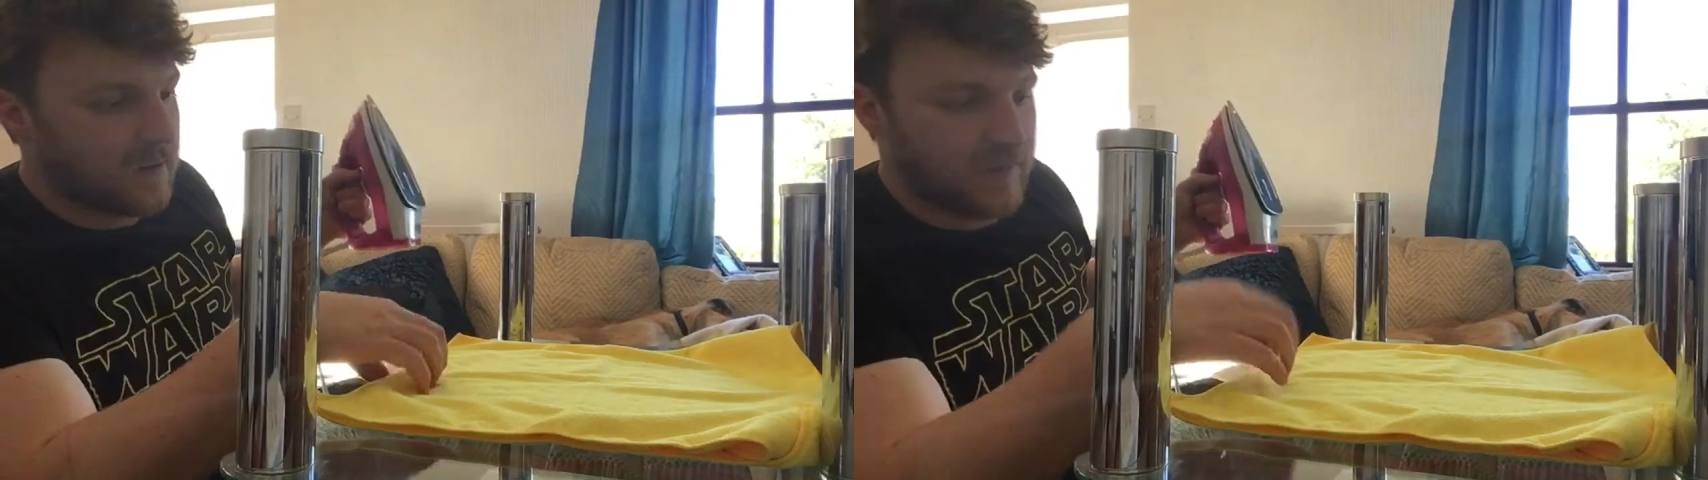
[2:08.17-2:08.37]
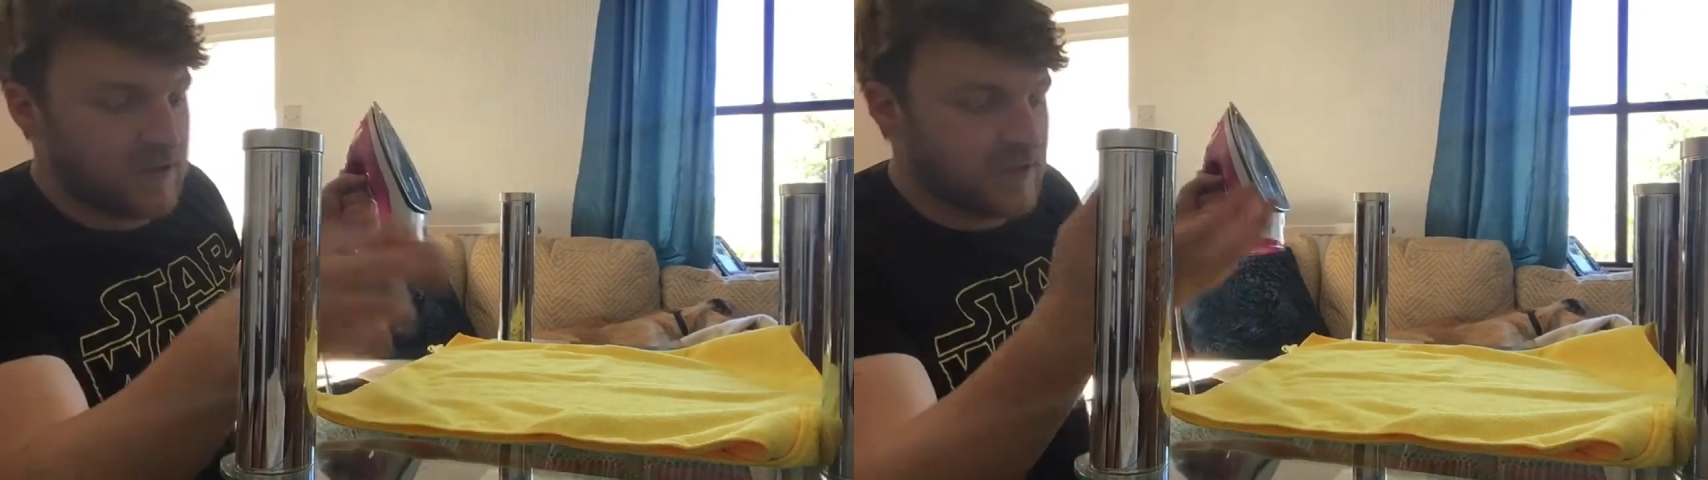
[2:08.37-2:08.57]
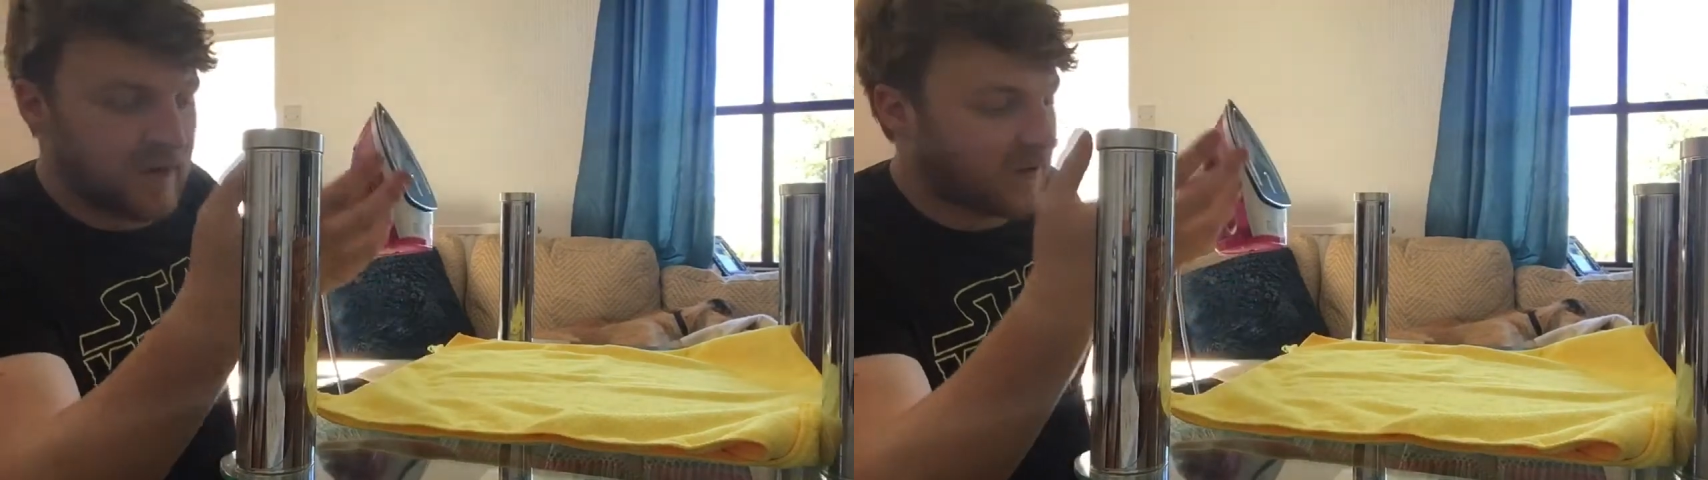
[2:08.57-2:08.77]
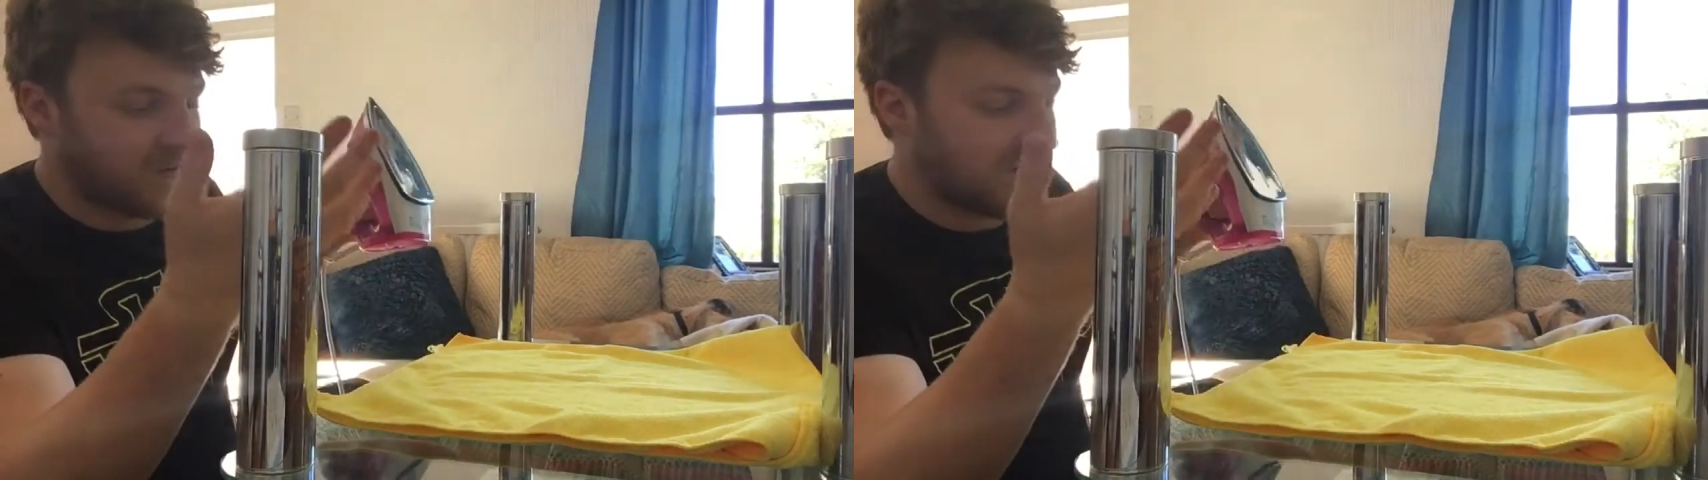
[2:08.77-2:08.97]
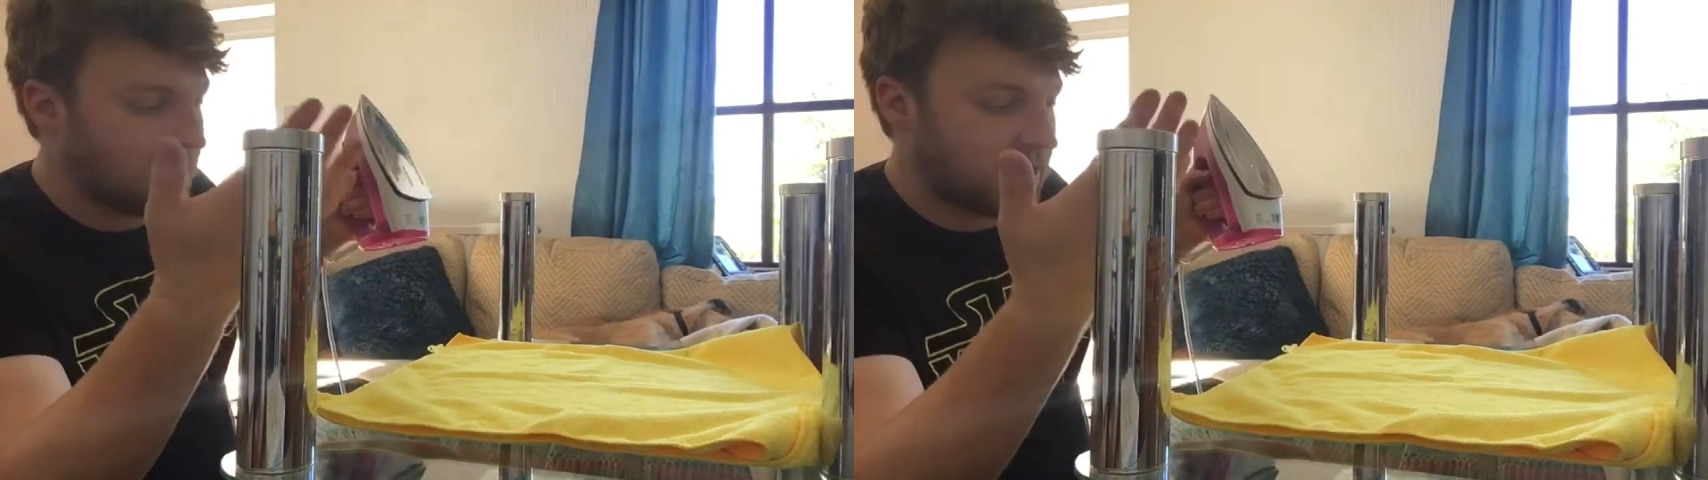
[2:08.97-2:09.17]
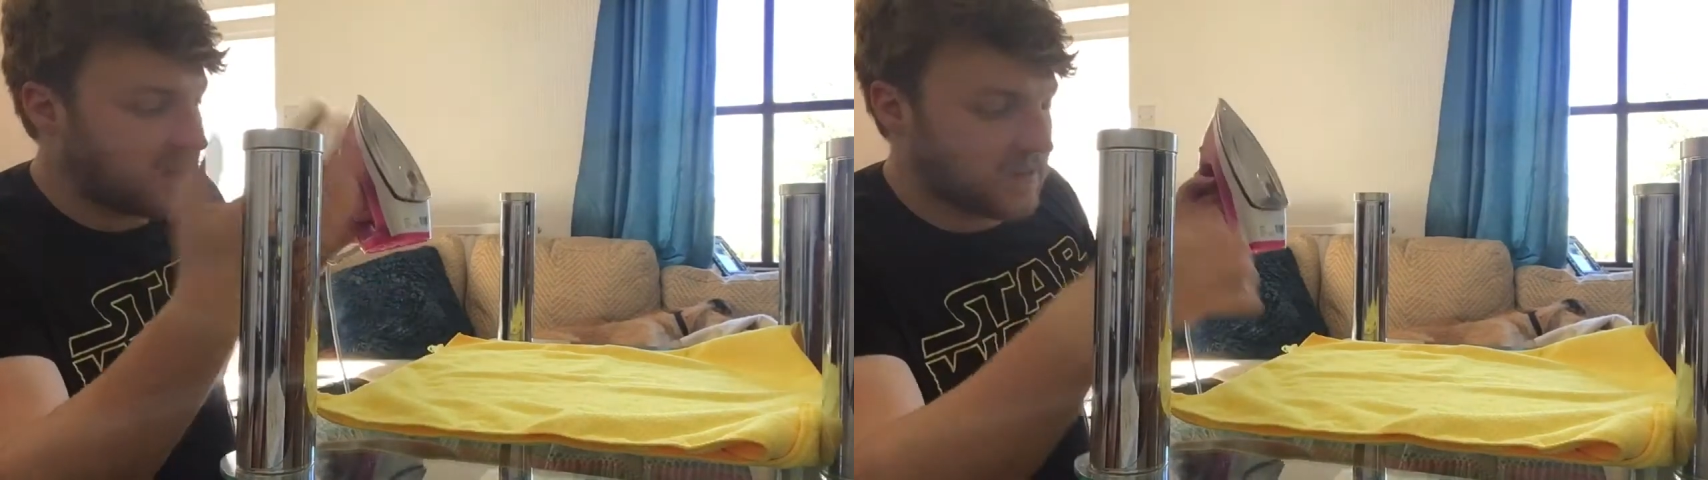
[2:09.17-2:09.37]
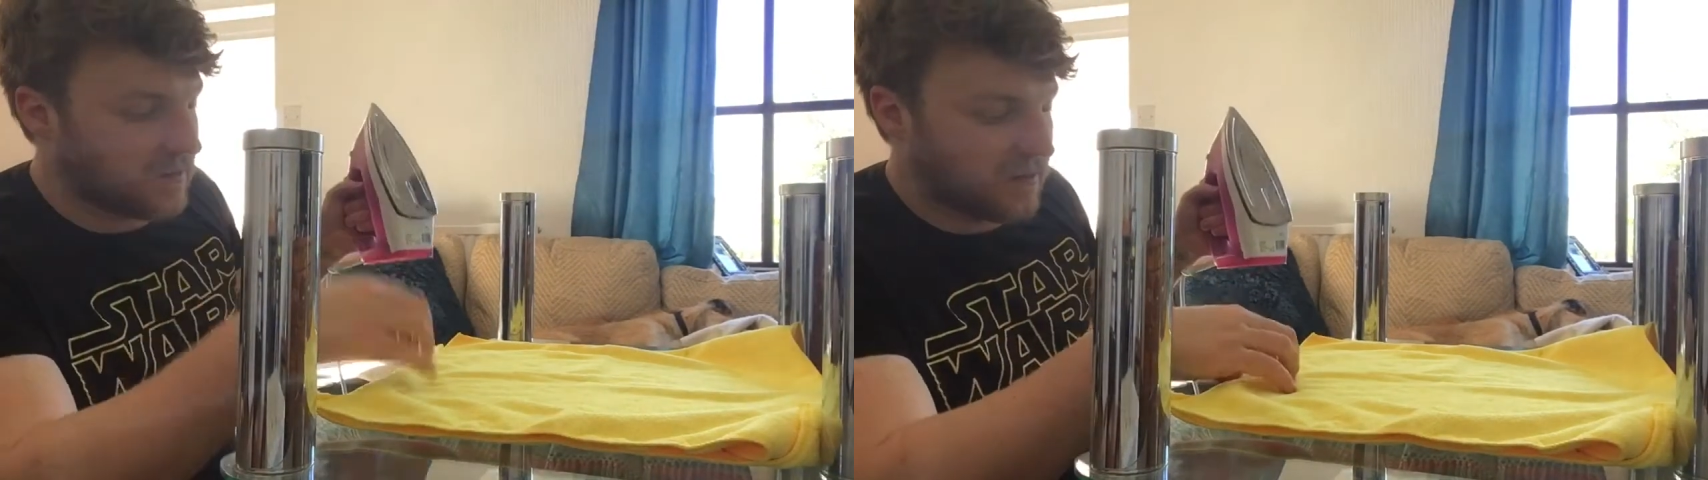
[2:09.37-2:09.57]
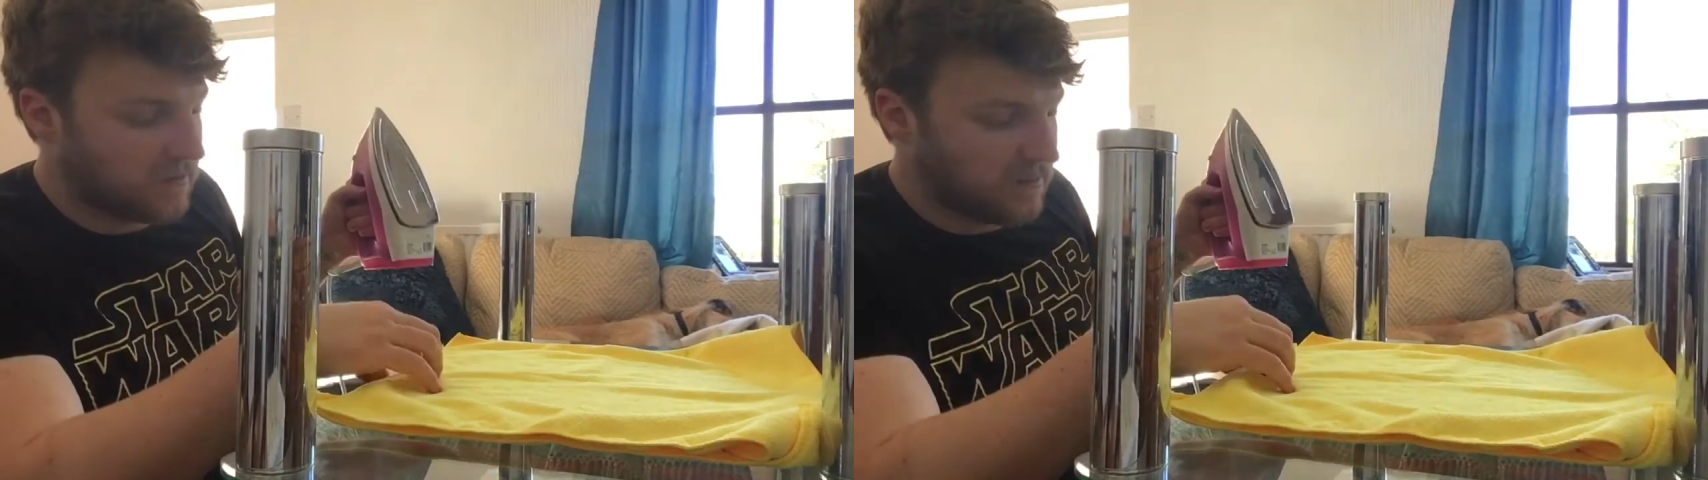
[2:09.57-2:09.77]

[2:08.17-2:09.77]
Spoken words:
using microfiber. I don't